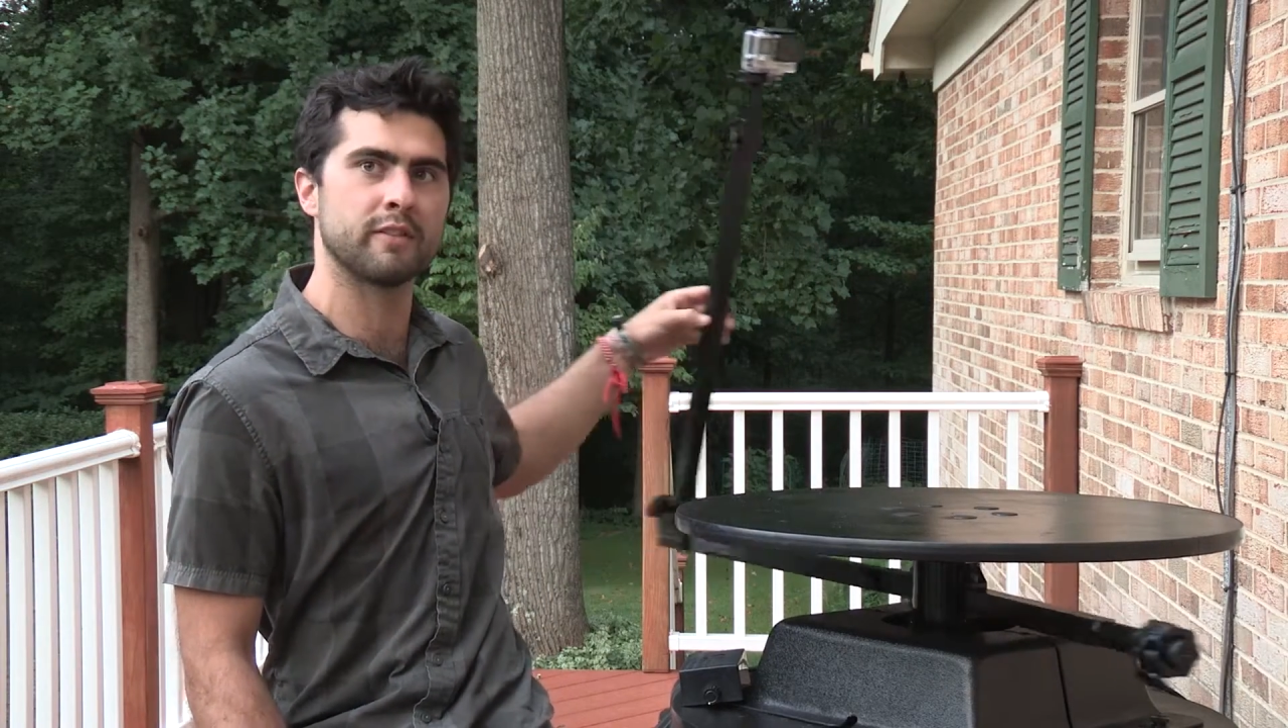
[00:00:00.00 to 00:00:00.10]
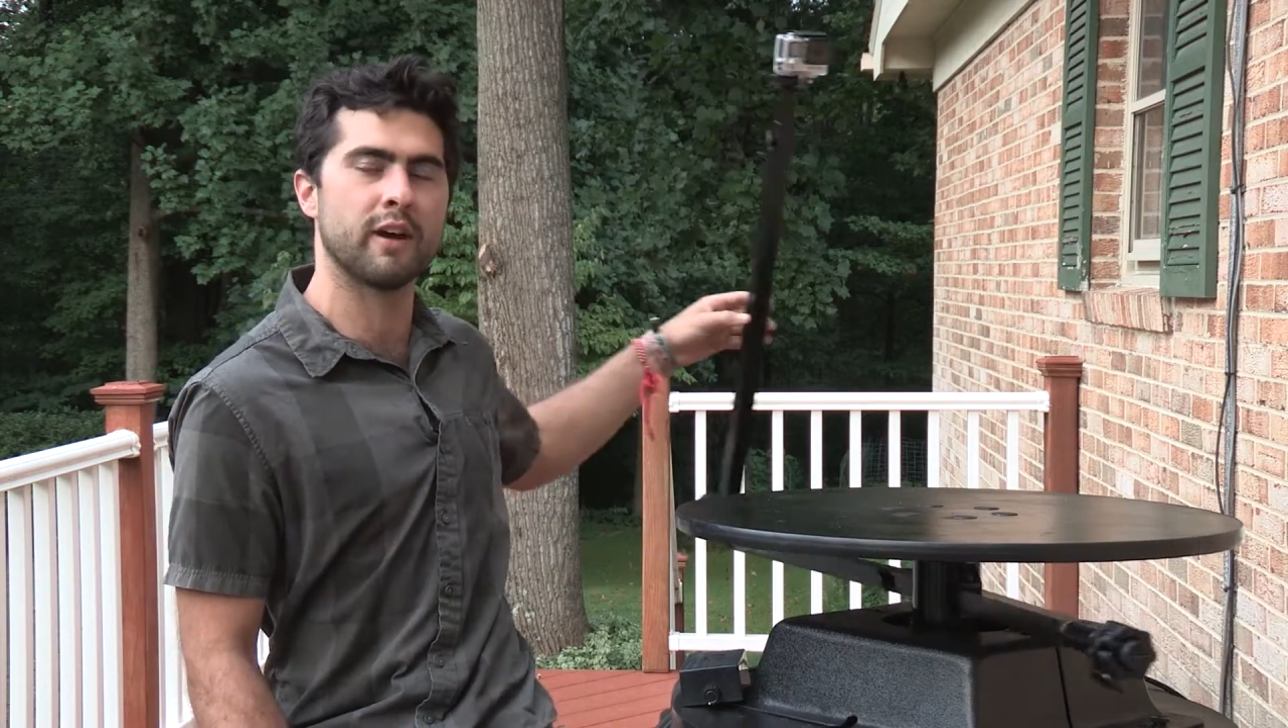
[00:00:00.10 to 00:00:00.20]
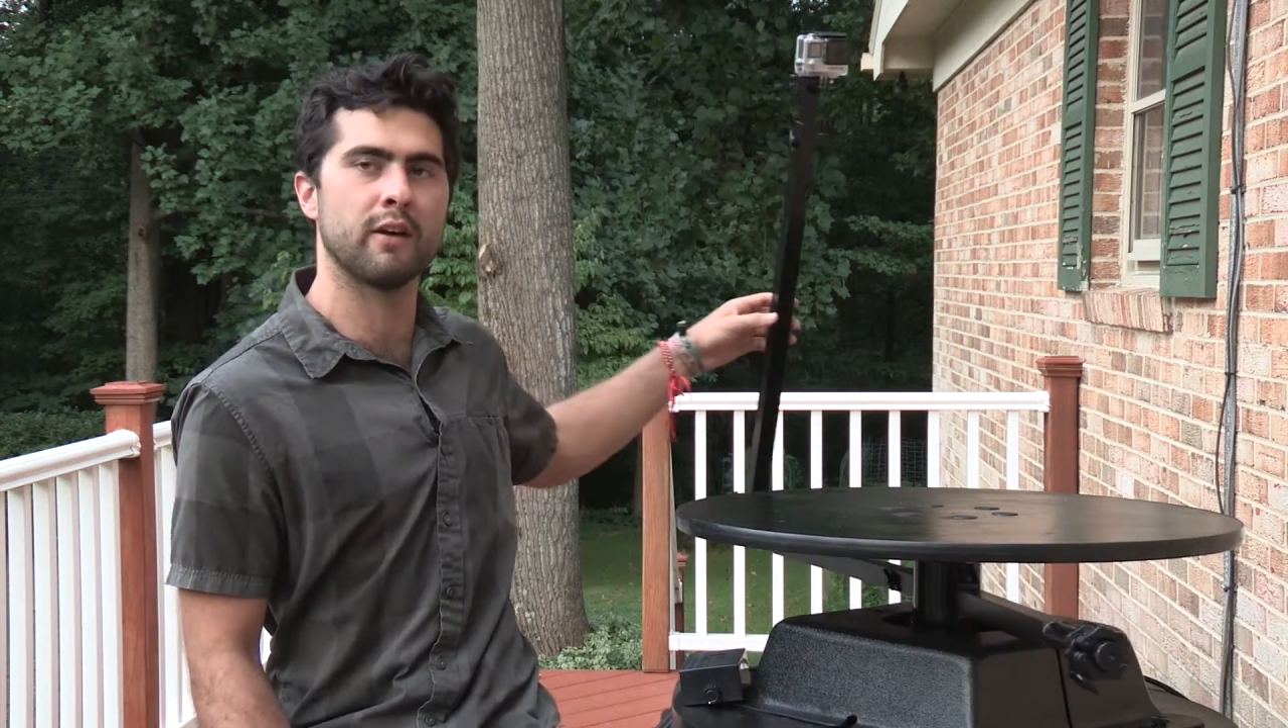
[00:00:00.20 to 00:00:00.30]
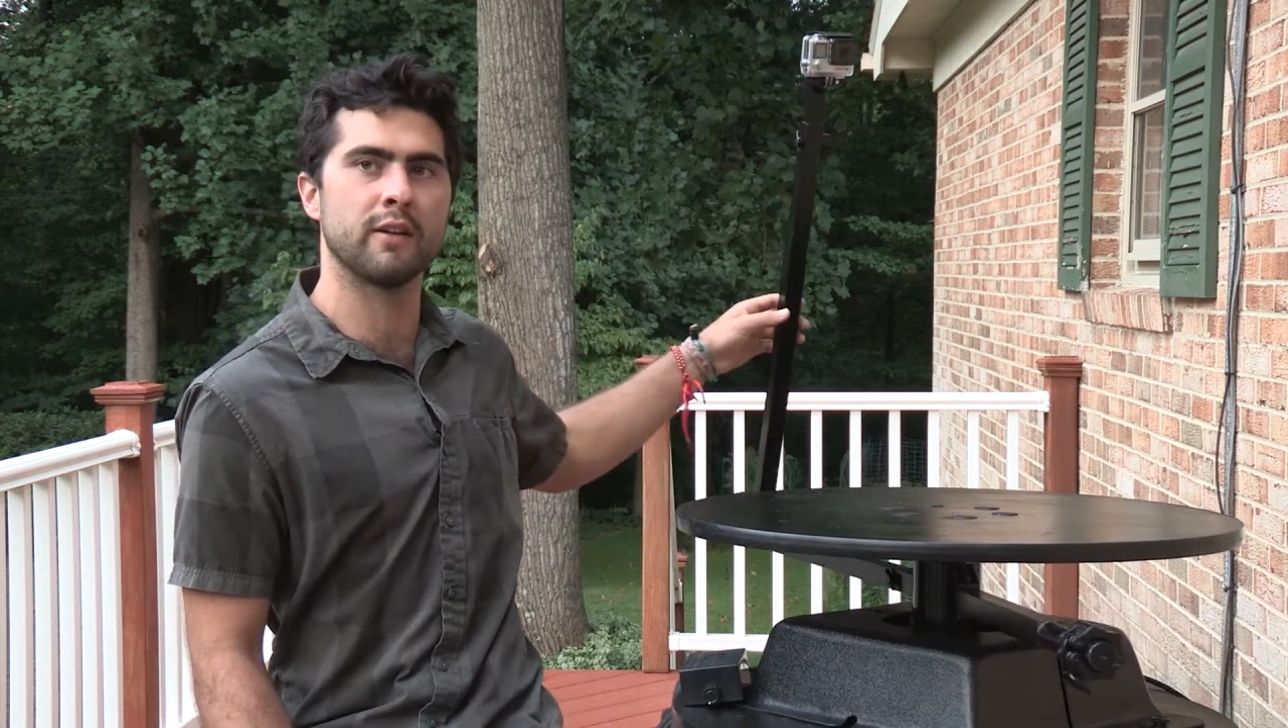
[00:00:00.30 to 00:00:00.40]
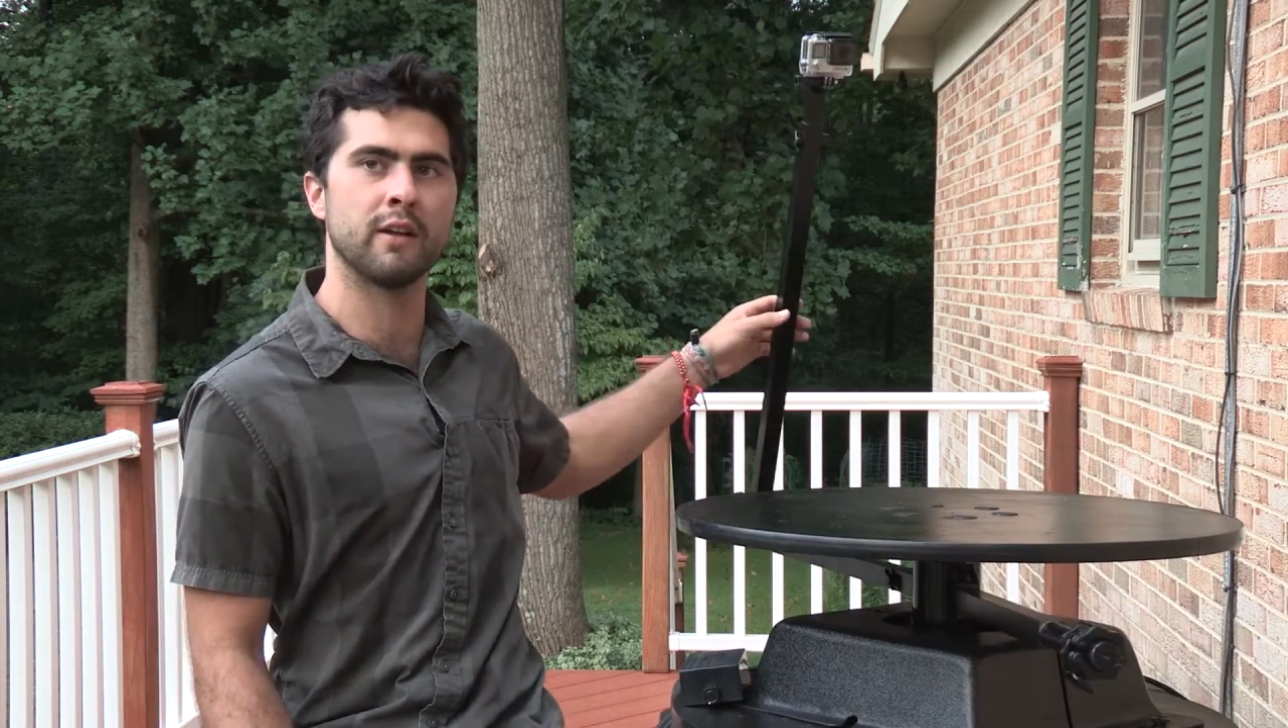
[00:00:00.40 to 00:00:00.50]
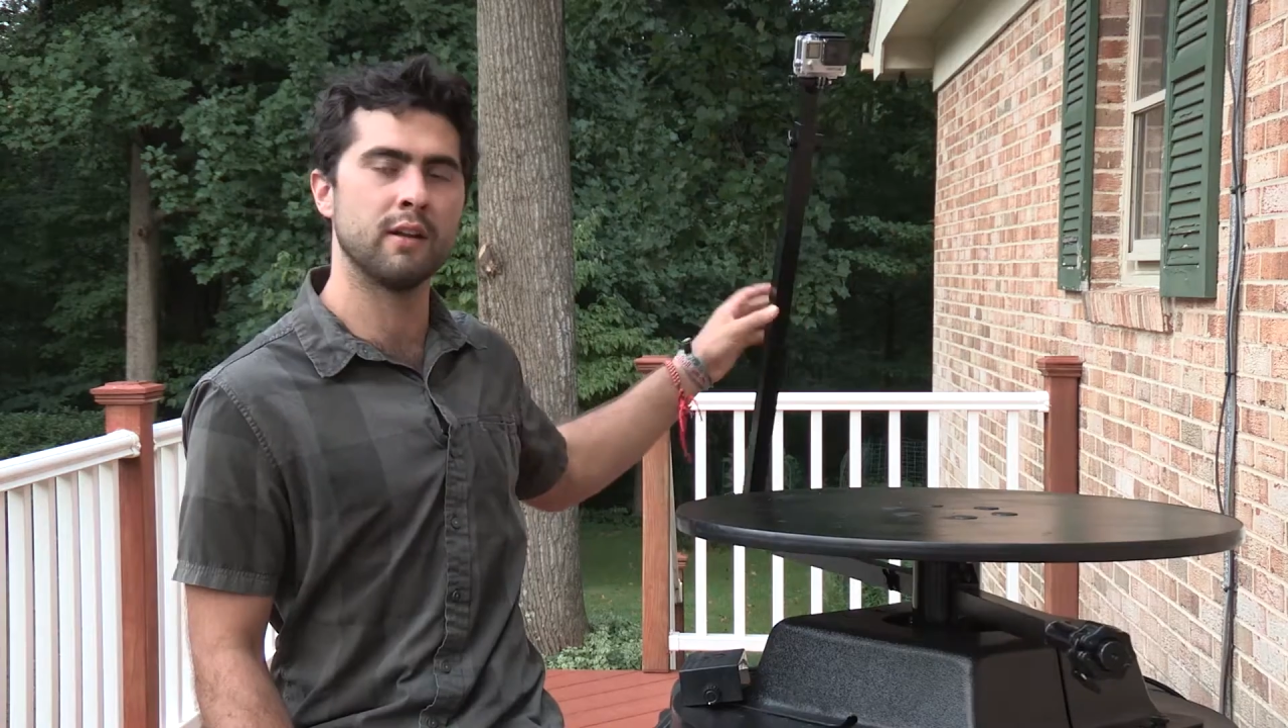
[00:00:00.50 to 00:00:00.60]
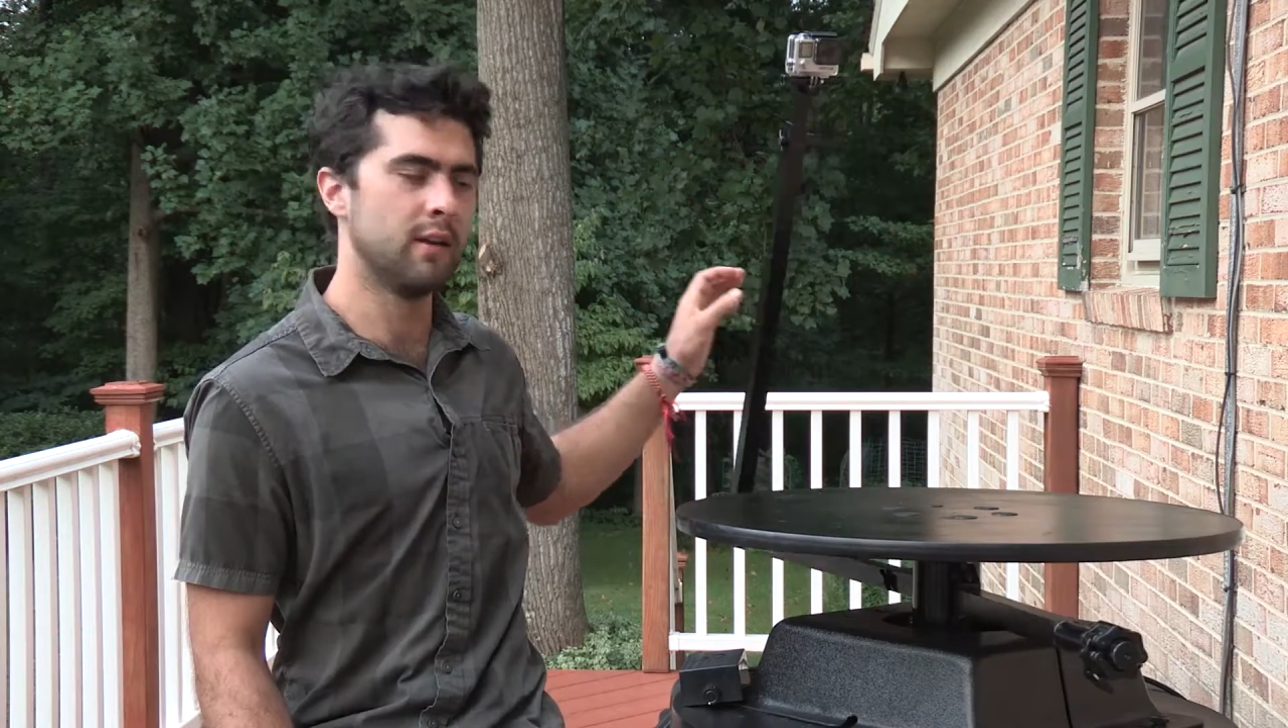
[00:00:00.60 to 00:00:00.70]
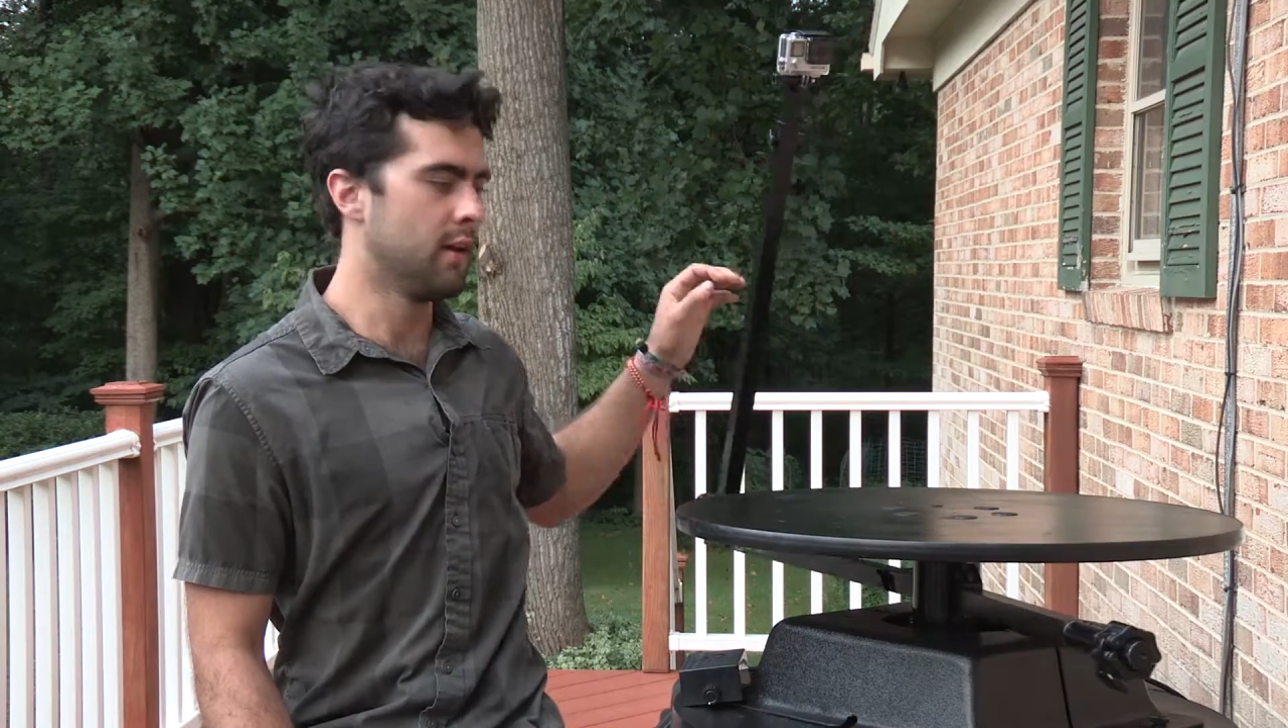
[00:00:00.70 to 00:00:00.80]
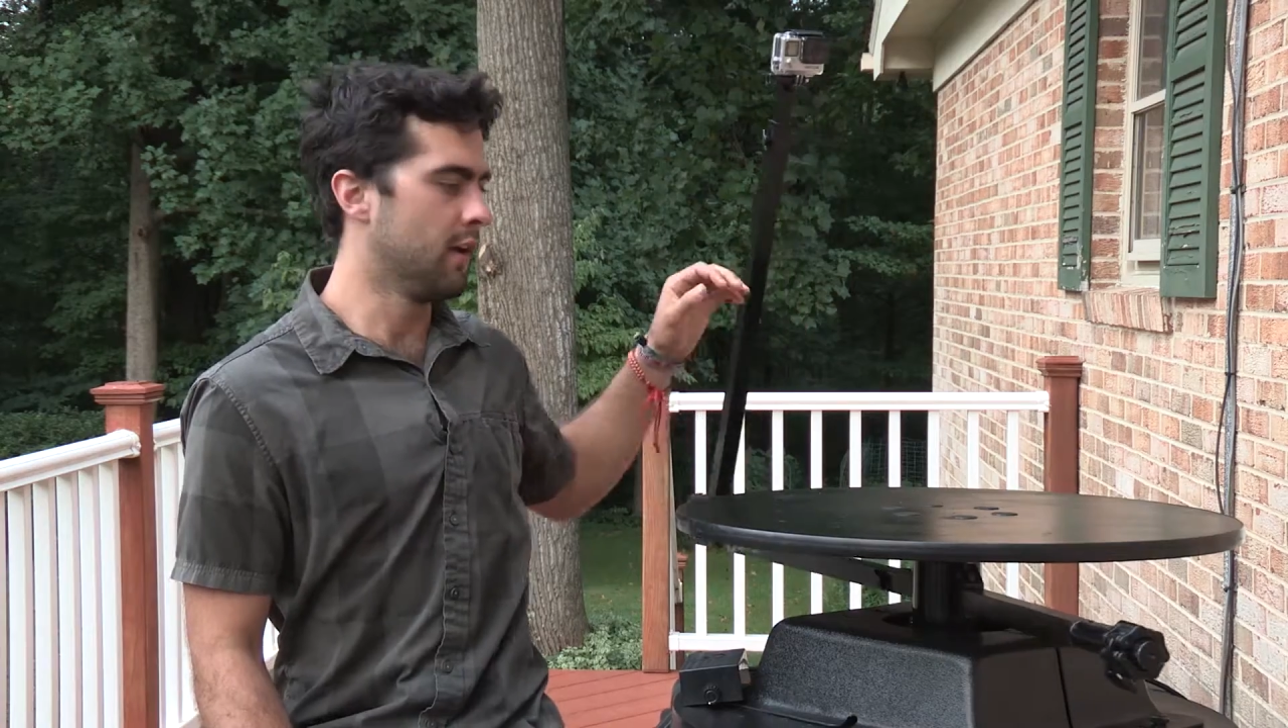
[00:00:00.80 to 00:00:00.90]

around it.